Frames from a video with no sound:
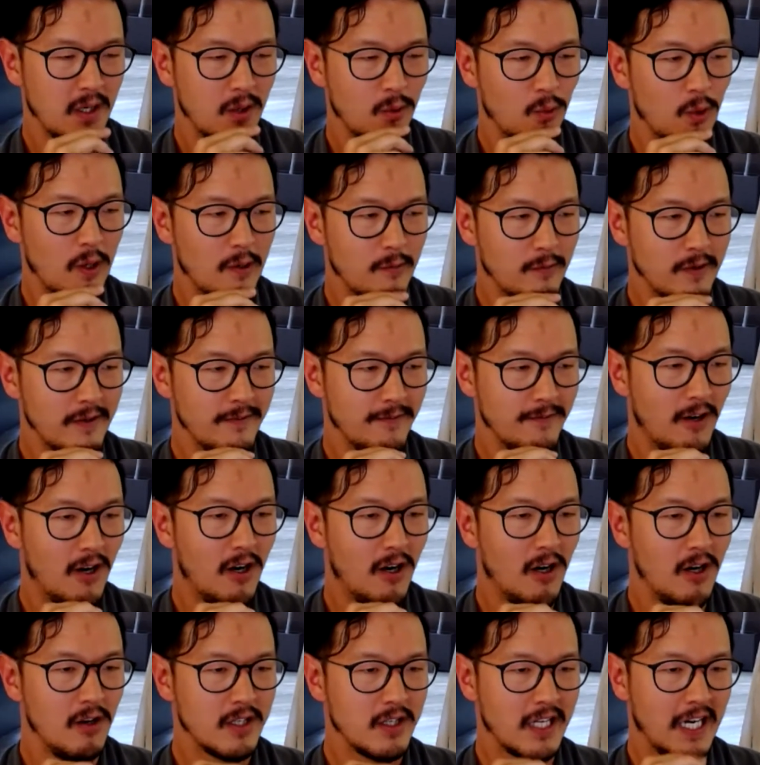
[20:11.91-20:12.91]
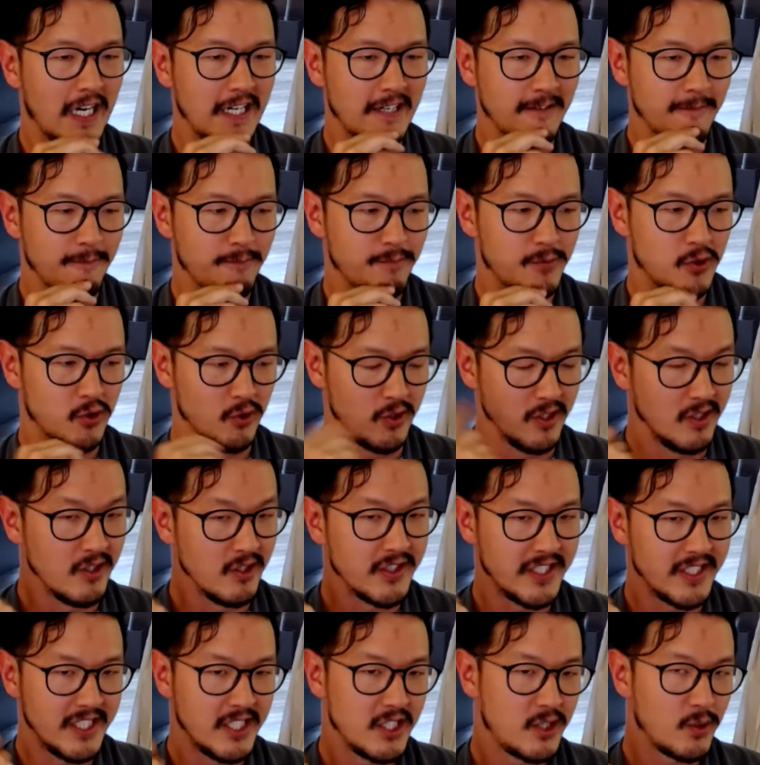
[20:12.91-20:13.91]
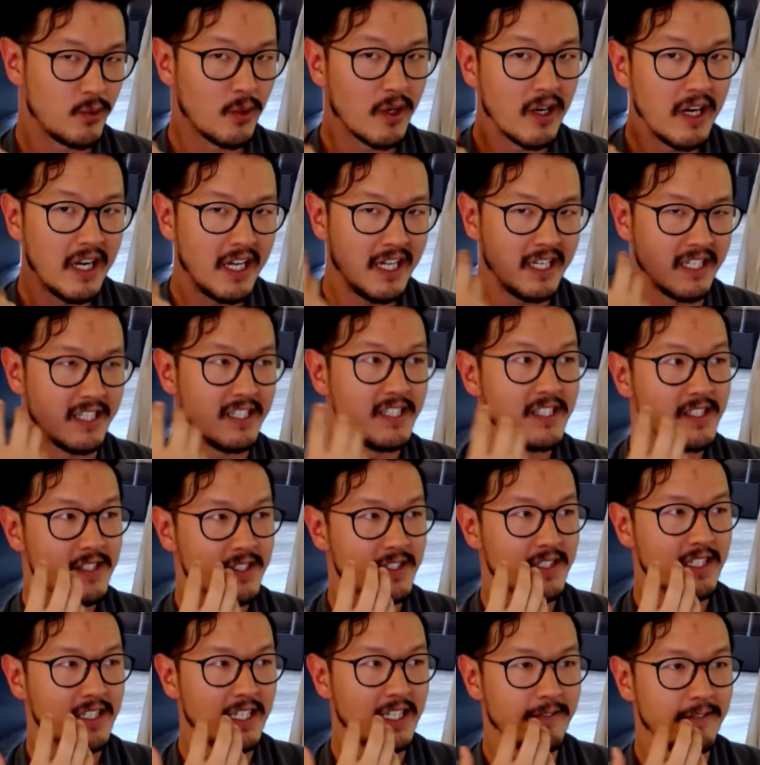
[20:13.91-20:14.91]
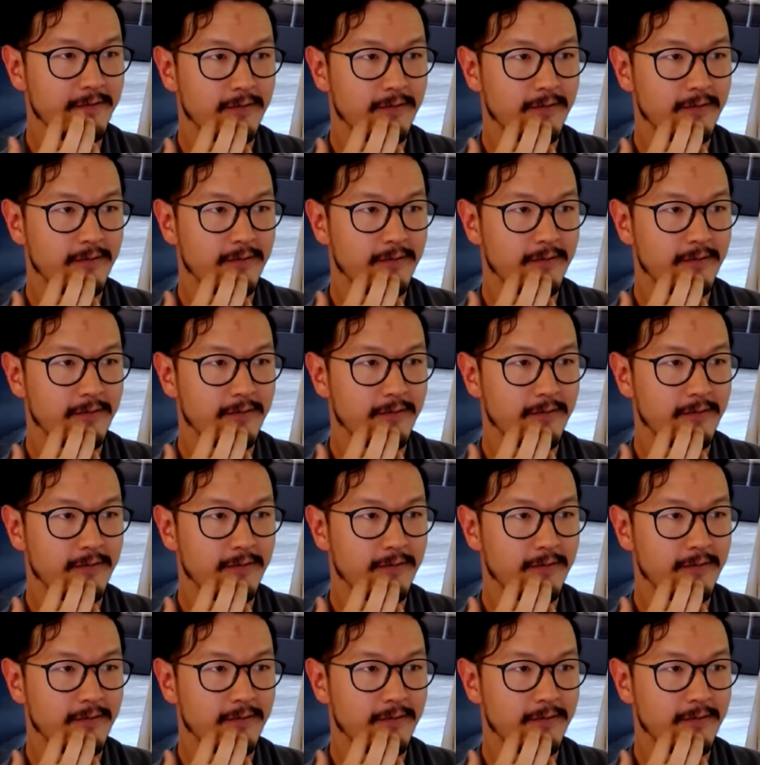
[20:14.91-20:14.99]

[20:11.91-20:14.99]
what we've all kind of drilled into our heads